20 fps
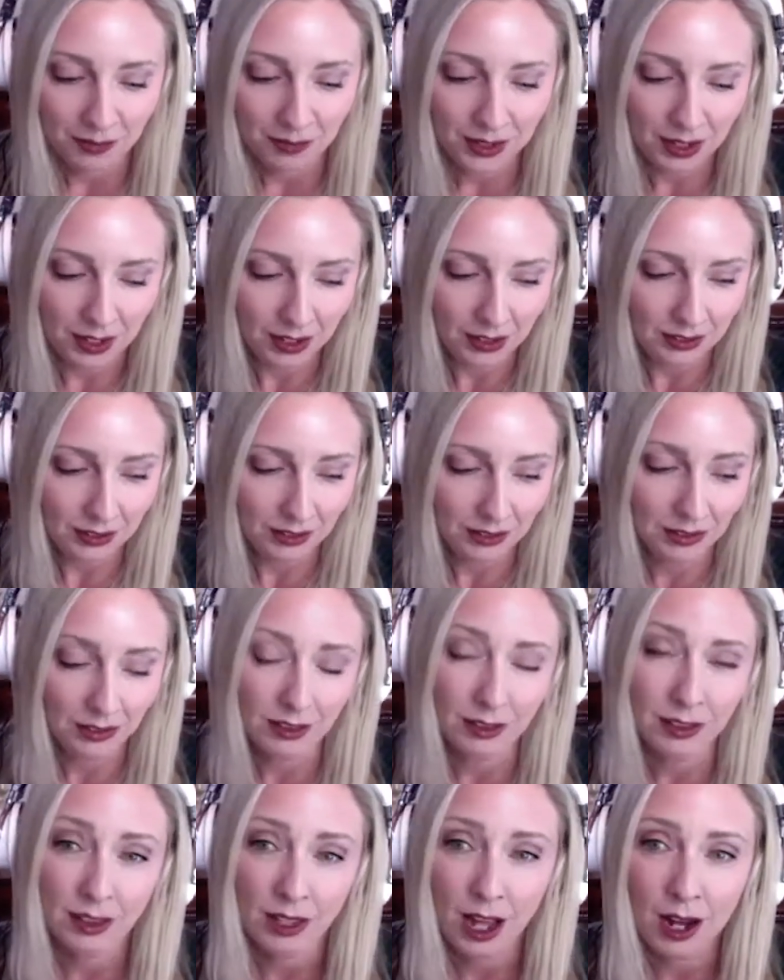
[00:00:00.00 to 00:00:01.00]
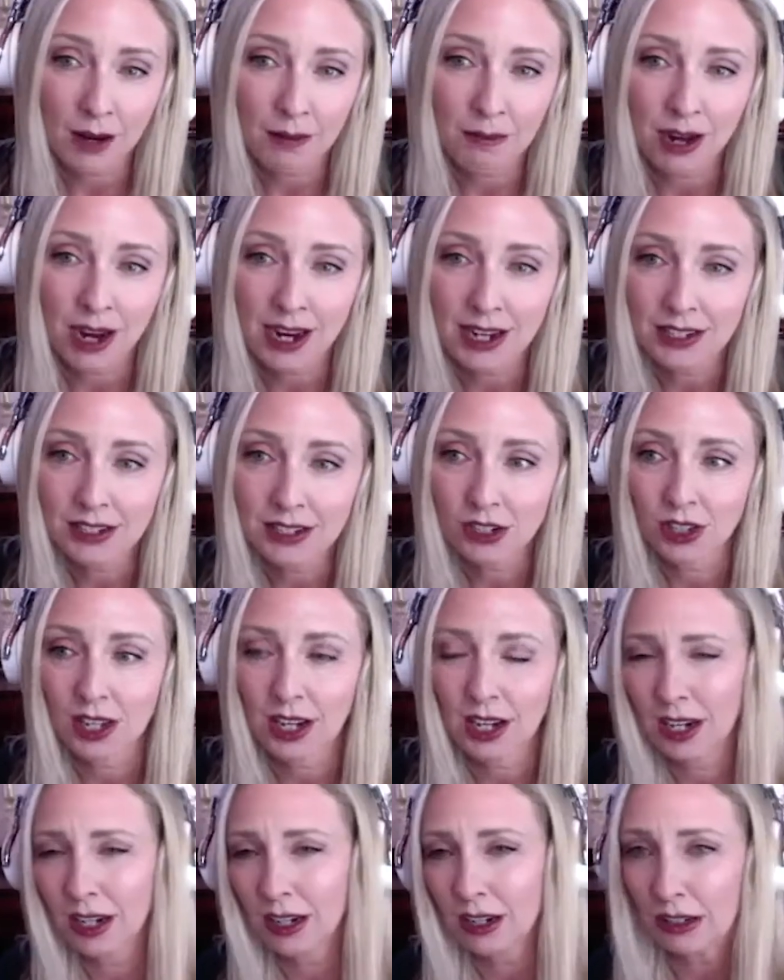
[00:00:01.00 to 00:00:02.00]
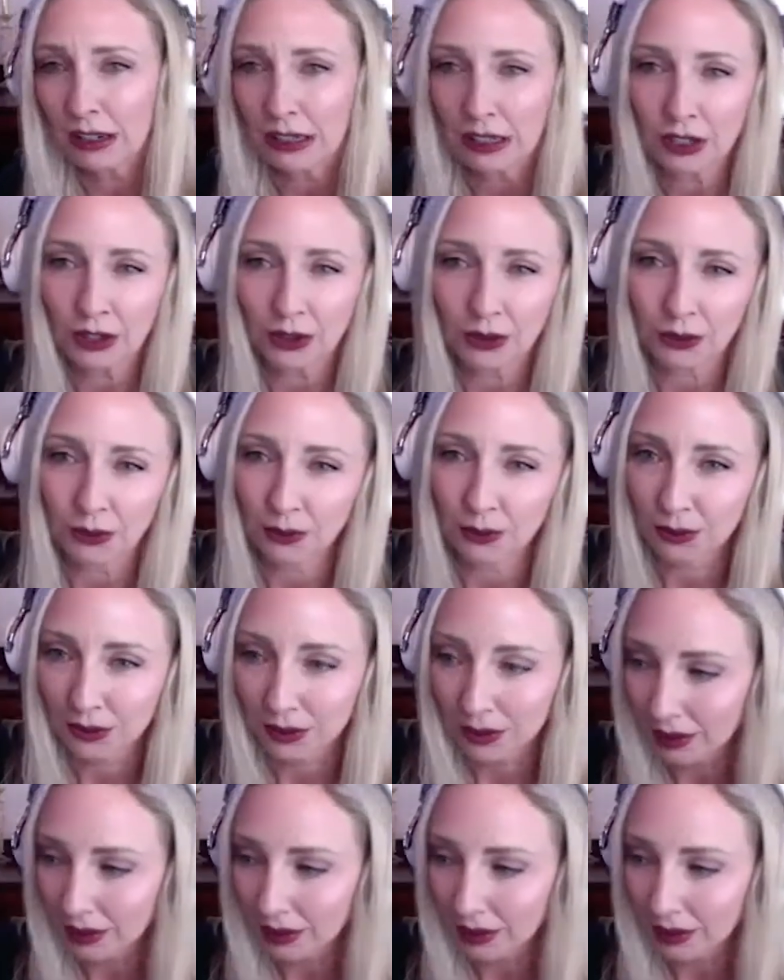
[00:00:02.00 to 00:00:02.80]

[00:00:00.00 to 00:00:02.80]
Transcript: A lot of minds are like, oh, no.